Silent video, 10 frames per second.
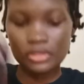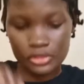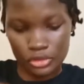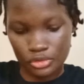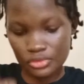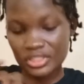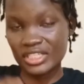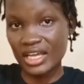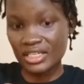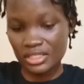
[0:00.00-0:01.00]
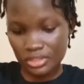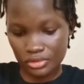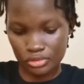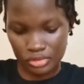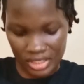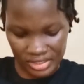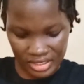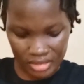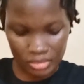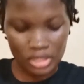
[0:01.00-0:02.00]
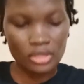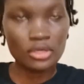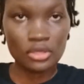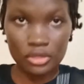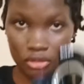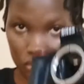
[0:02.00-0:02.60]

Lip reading: And also to return it, you do the same,